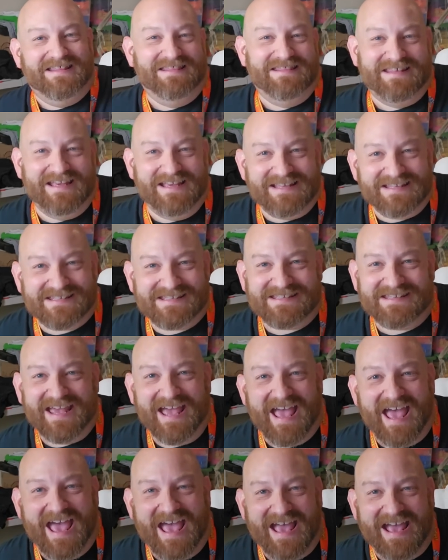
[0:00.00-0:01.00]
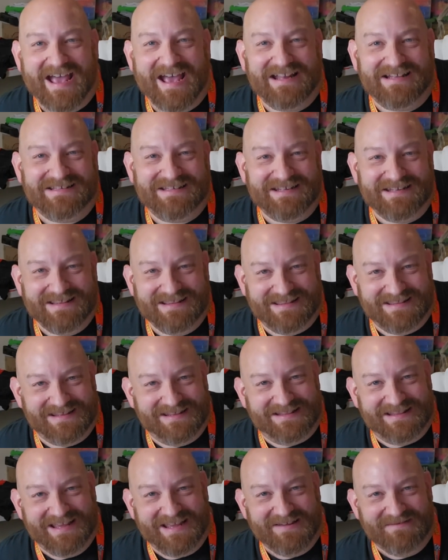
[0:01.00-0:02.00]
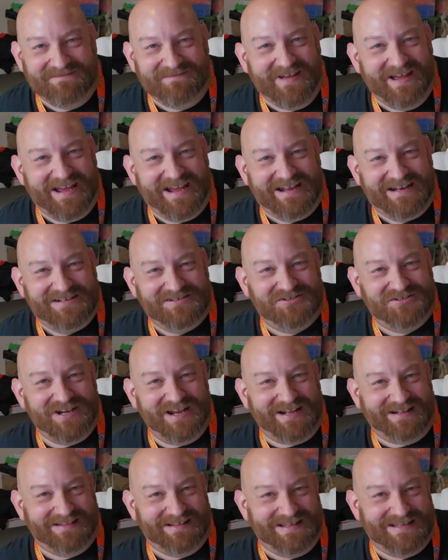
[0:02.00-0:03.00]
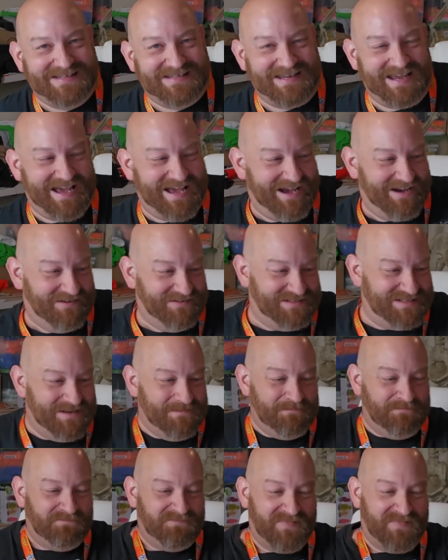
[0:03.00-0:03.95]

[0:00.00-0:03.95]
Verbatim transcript: this hat that they made. Check this out.